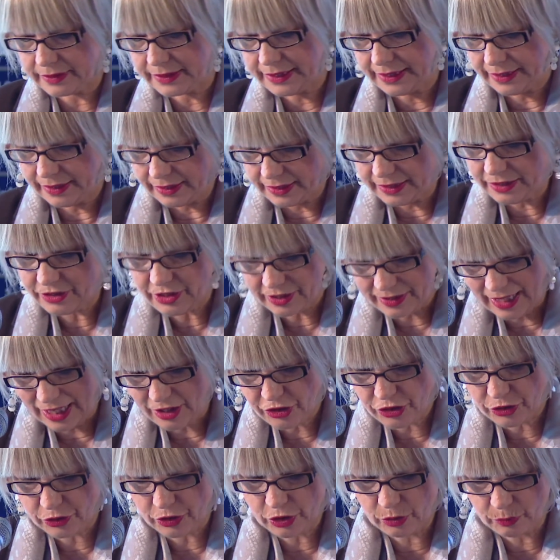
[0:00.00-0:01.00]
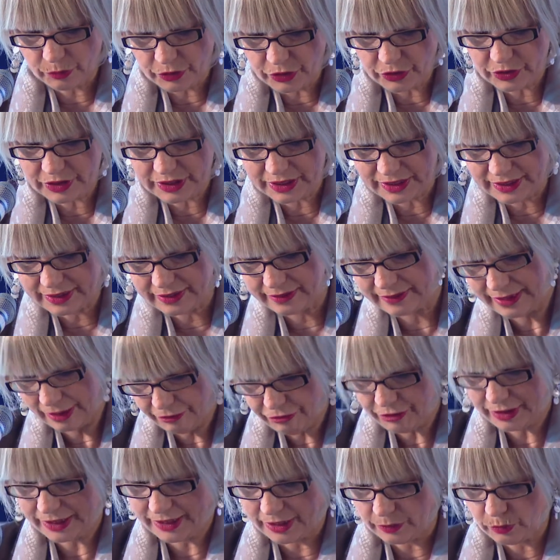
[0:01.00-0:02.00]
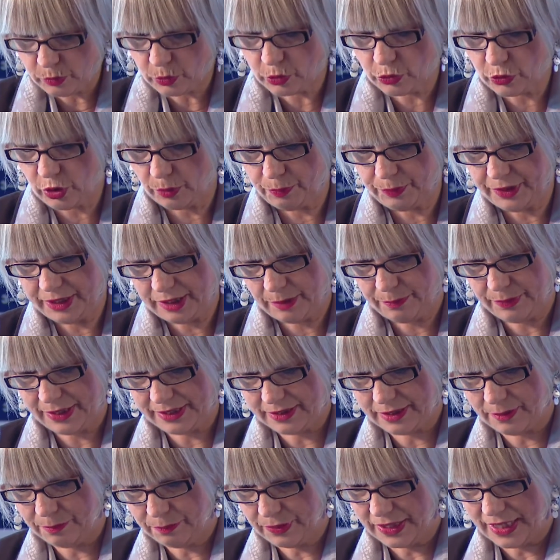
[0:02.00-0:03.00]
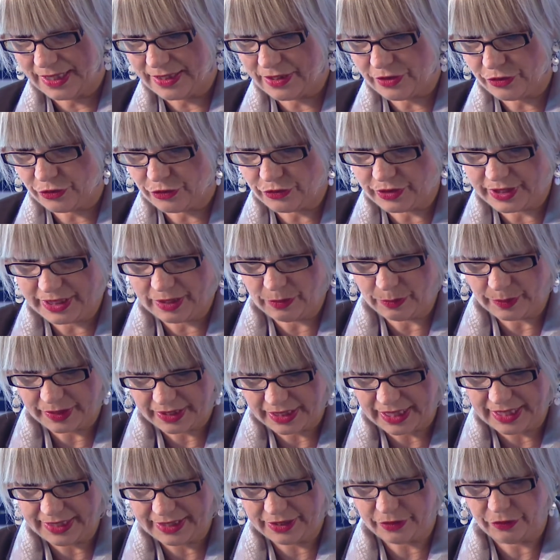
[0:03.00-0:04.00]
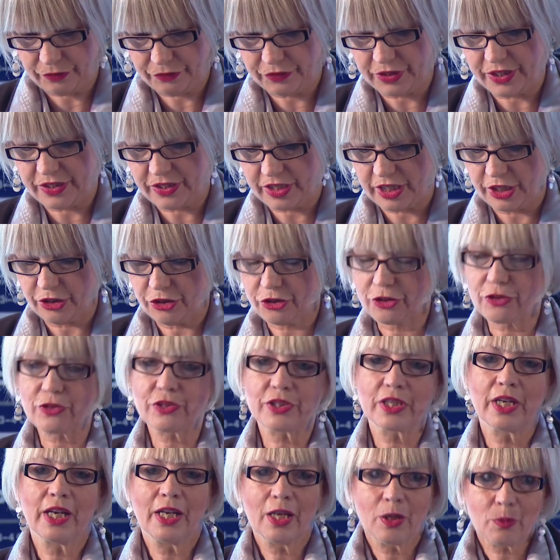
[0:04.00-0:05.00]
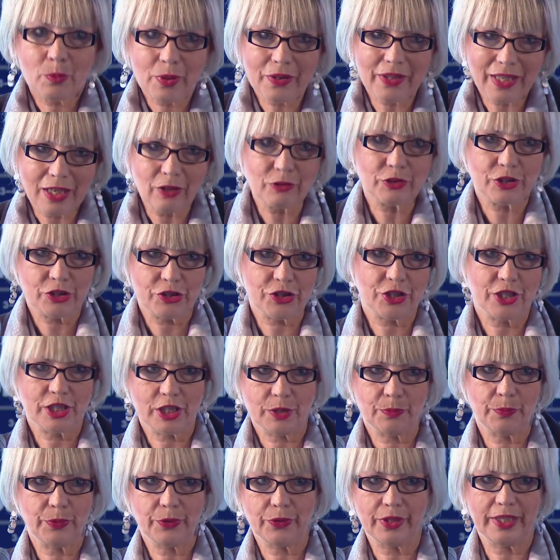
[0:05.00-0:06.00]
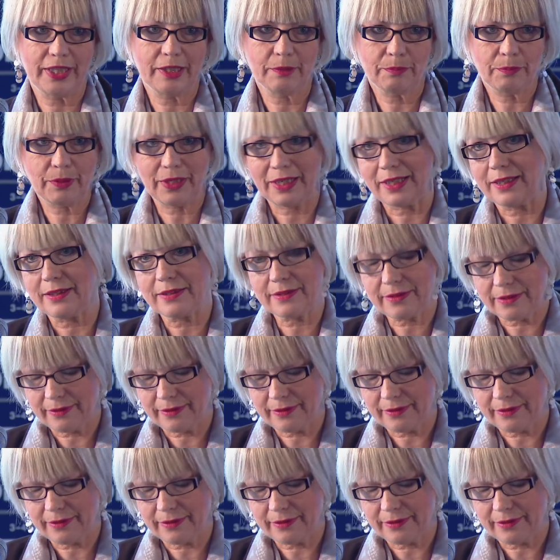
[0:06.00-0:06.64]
the international community definitely would not be in a better place to deal with any of these issues without the JCPOA in place.